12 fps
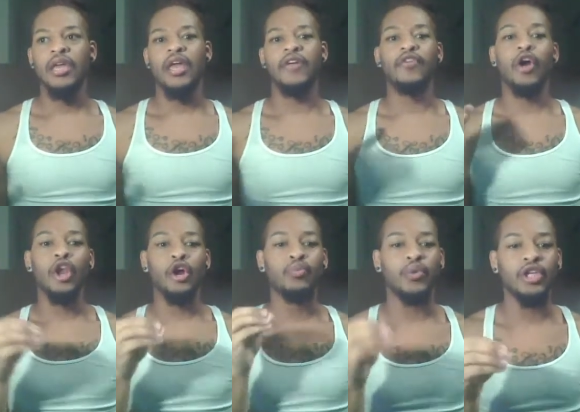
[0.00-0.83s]
if y'all
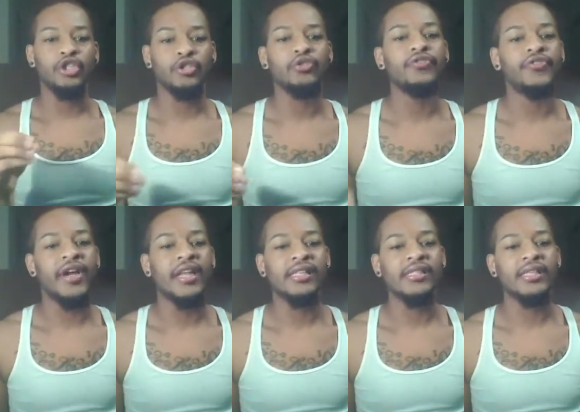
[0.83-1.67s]
are really true
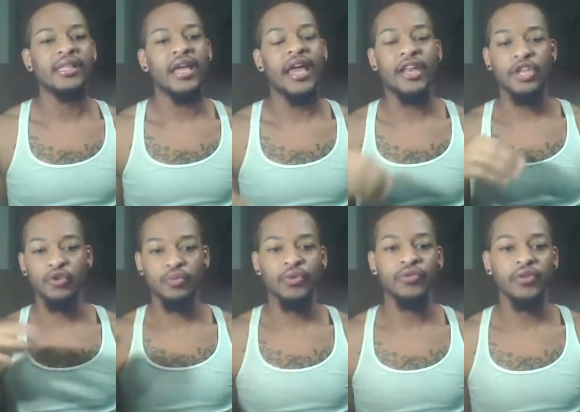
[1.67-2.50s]
friends and you
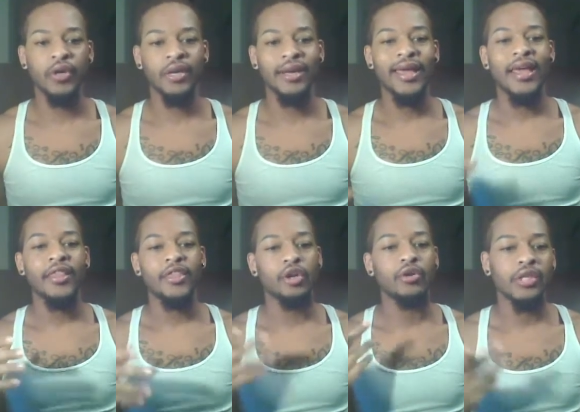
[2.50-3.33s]
moved on,
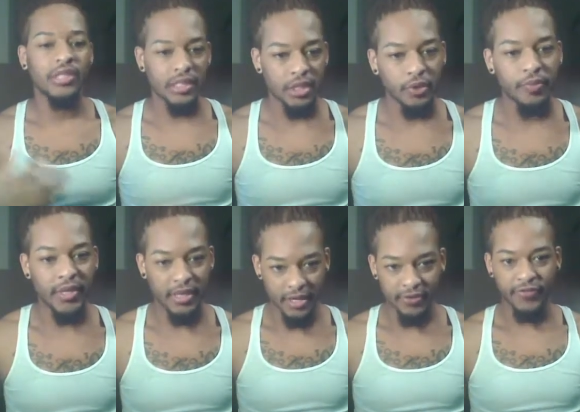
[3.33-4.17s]
they're going to still be
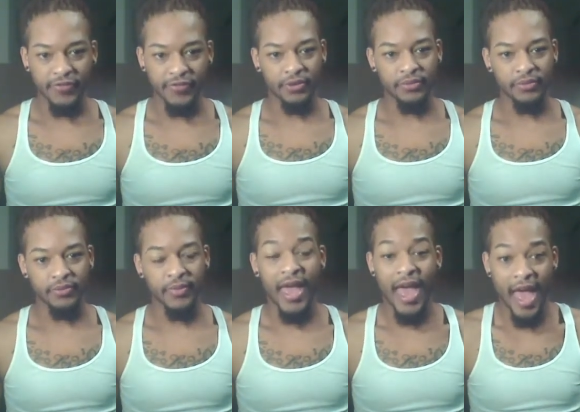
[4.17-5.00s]
there for you
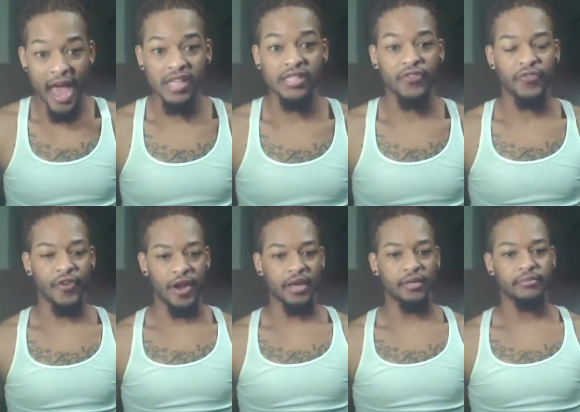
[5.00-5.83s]
as a
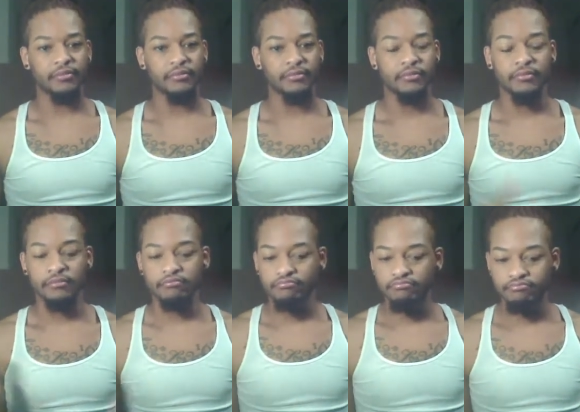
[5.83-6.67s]
friend.
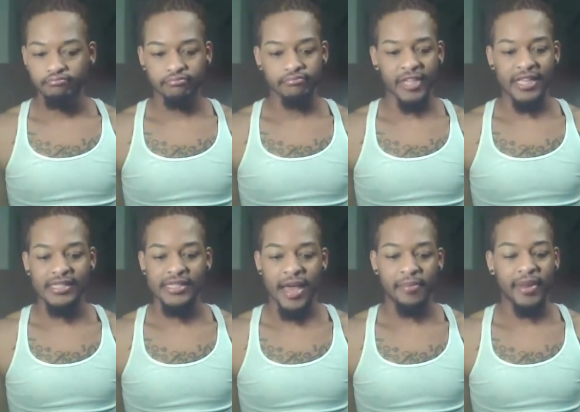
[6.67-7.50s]

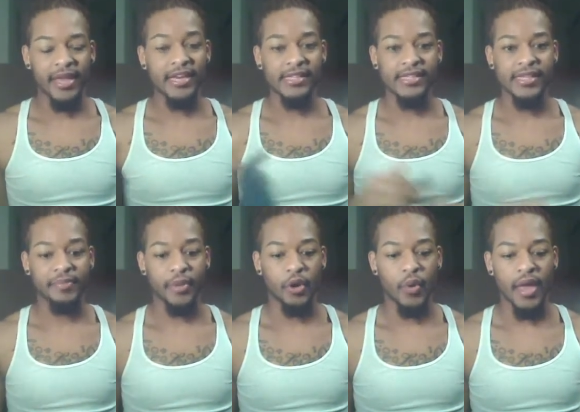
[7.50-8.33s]
It's that plain and
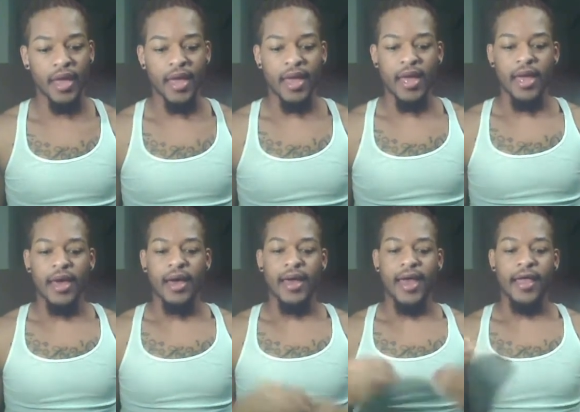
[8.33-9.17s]
simple.
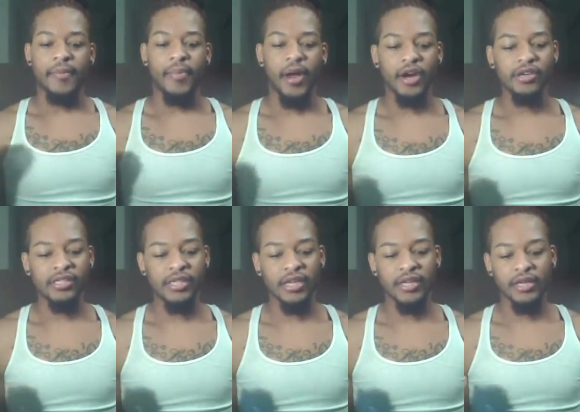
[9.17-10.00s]
A
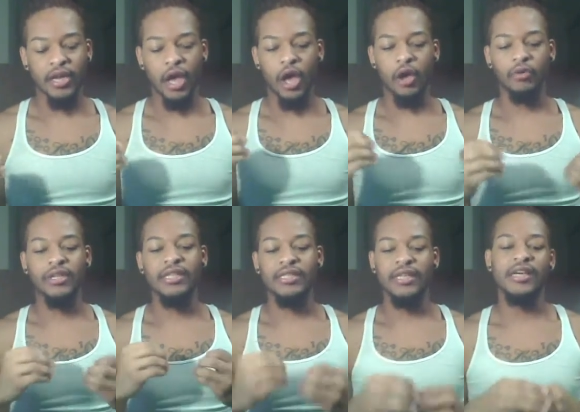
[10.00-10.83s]
person
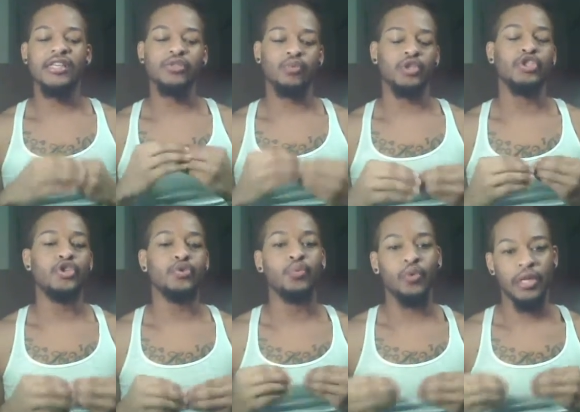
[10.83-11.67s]
only does what
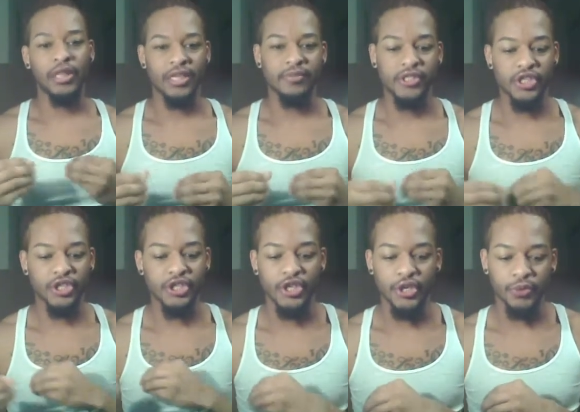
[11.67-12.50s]
you want them to
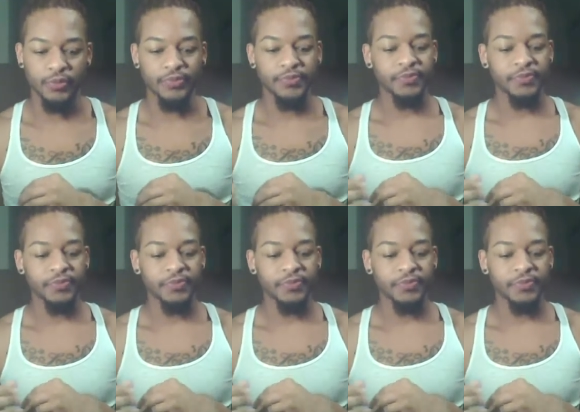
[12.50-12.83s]
do.